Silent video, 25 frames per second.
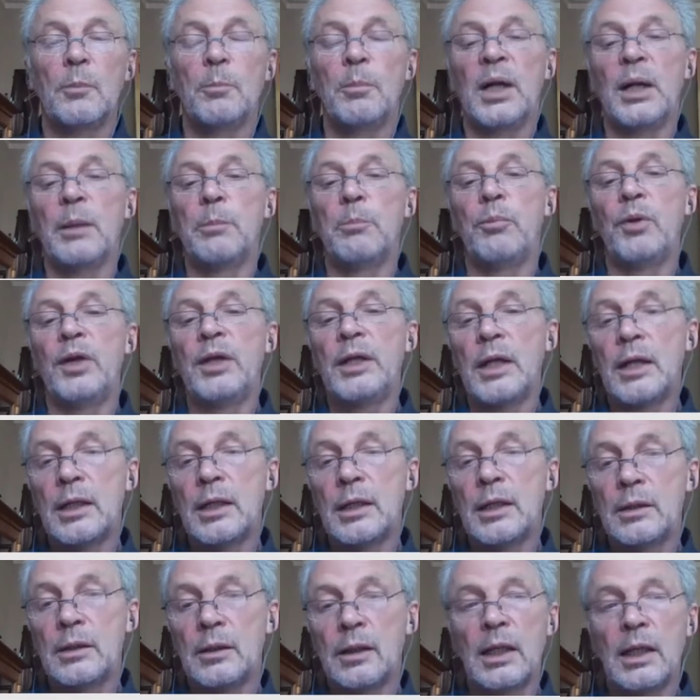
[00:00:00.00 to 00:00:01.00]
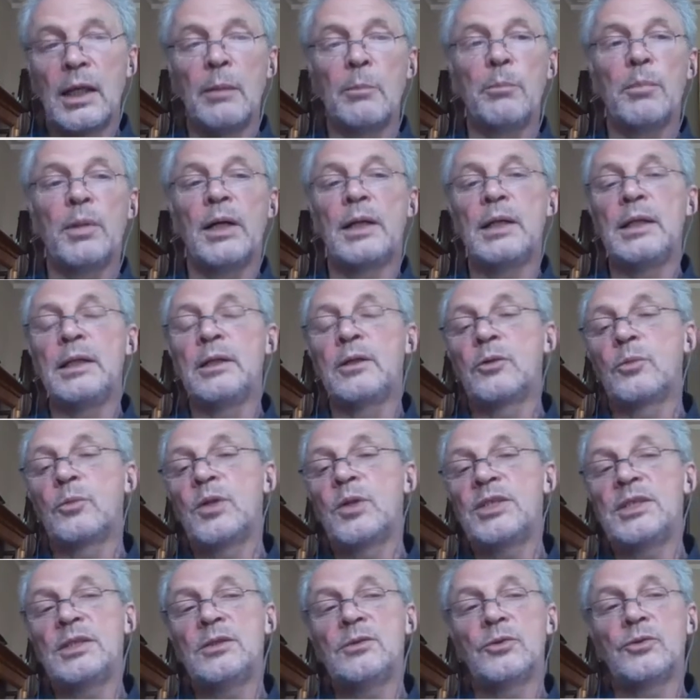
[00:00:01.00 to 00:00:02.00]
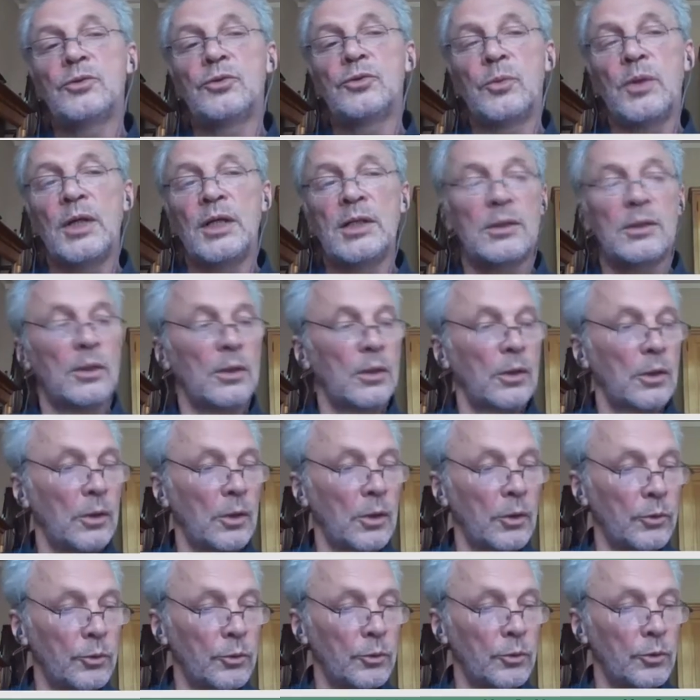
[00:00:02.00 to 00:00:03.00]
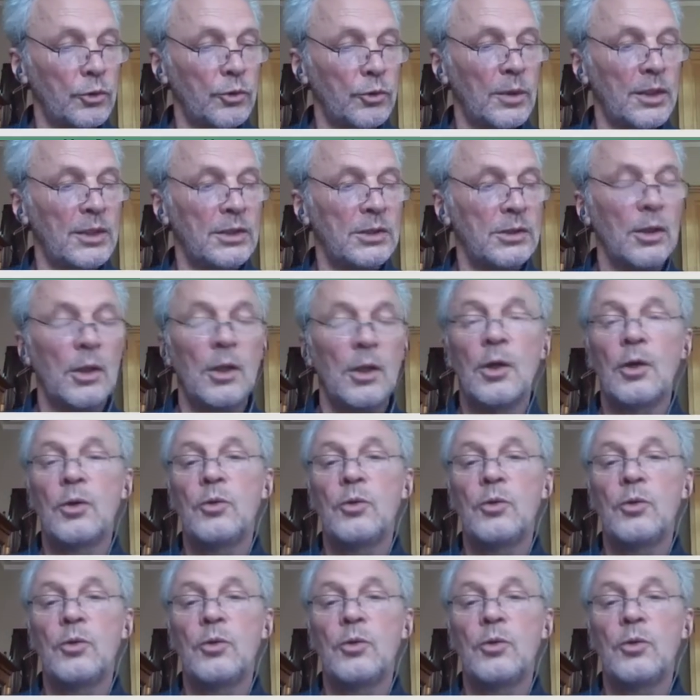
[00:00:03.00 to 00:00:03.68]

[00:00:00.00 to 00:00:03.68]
By bringing in and by increasing the trade on those ones,